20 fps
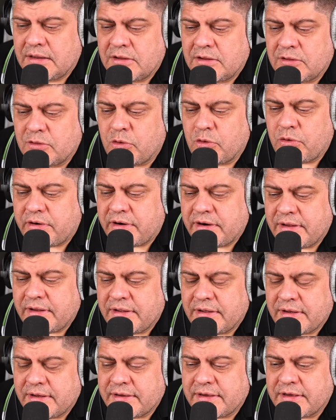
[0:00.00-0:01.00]

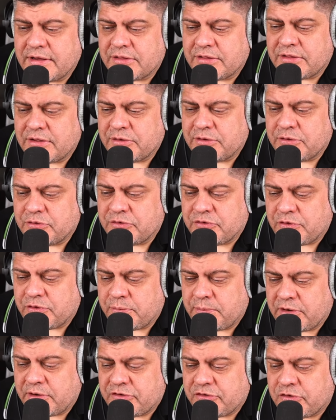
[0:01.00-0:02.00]
Laura, again, thank you
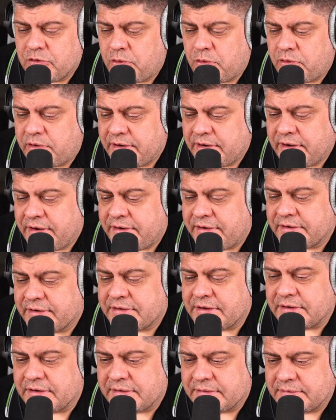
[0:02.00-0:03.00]
so much. Laura
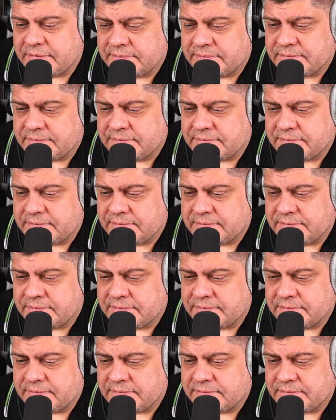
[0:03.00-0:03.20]
Harrington.